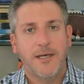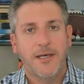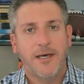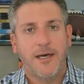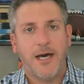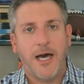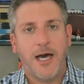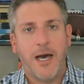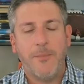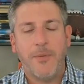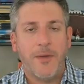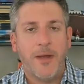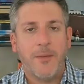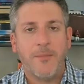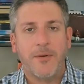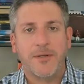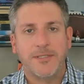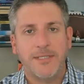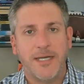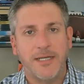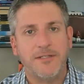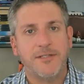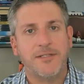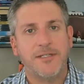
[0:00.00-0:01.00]
But remember,
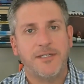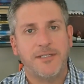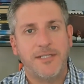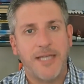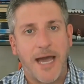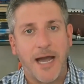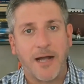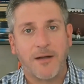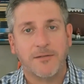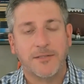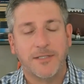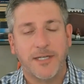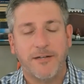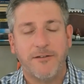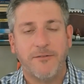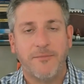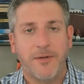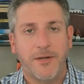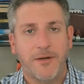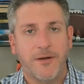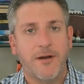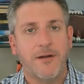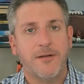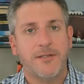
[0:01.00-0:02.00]
it's not just the tackles that have
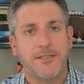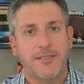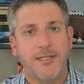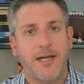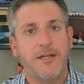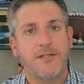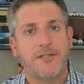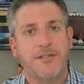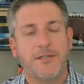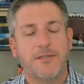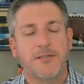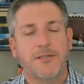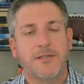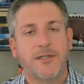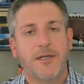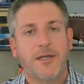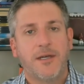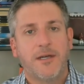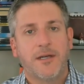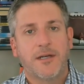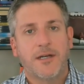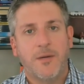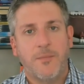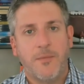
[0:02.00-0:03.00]
been hurt. It's not just
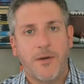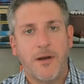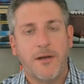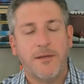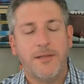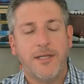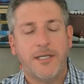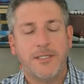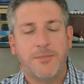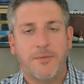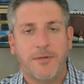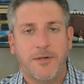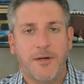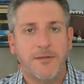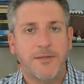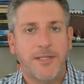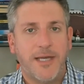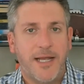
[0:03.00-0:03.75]
Kamara that's been hurt.